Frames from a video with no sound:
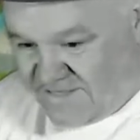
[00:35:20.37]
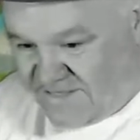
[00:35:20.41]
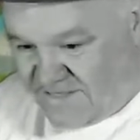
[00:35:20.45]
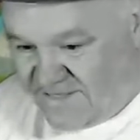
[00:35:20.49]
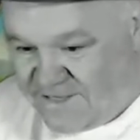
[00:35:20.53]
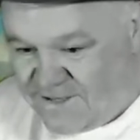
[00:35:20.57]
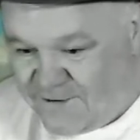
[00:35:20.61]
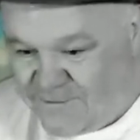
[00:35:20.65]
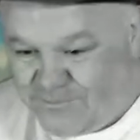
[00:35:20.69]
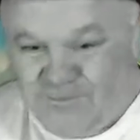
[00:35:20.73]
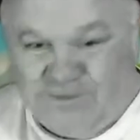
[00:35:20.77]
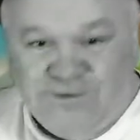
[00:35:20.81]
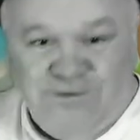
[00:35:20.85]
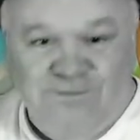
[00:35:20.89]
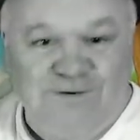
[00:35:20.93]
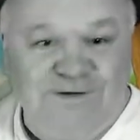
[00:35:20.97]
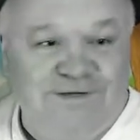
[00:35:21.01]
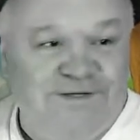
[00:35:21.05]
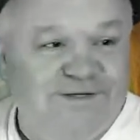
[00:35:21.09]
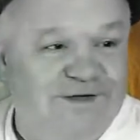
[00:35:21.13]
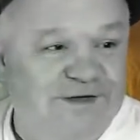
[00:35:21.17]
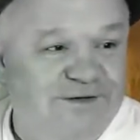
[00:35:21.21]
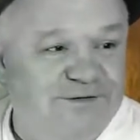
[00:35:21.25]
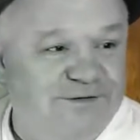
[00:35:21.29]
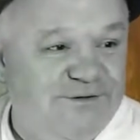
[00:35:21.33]
We'll do a
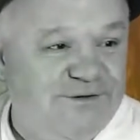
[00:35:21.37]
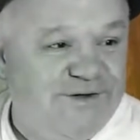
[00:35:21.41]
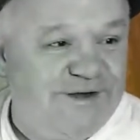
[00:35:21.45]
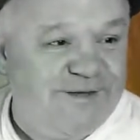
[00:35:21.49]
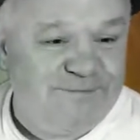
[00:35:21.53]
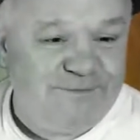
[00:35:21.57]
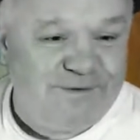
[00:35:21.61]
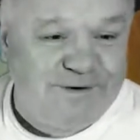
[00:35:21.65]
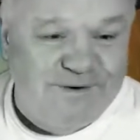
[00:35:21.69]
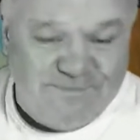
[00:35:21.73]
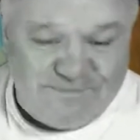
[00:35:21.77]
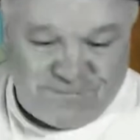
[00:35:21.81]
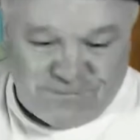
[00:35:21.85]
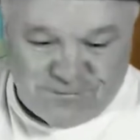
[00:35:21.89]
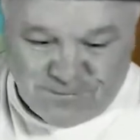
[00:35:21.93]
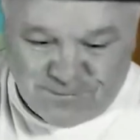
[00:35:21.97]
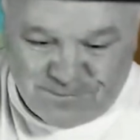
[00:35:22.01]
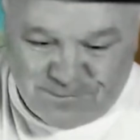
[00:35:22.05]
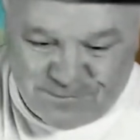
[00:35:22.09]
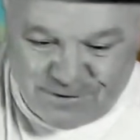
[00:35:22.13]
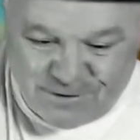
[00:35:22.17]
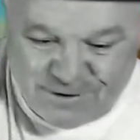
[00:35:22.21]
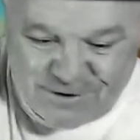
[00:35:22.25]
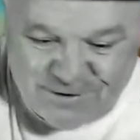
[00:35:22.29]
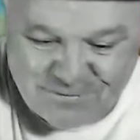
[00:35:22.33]
Sunday morning
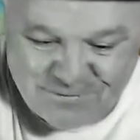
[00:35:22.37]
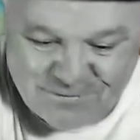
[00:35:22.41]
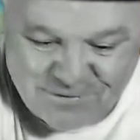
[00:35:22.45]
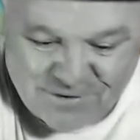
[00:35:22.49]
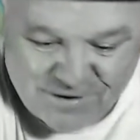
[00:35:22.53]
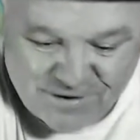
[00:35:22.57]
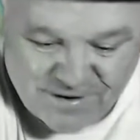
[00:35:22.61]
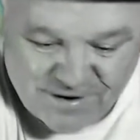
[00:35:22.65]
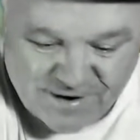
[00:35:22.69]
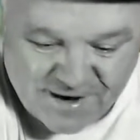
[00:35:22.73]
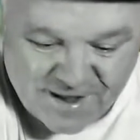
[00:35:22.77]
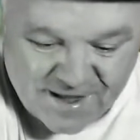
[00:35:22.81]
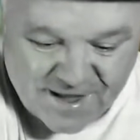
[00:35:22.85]
footballer on...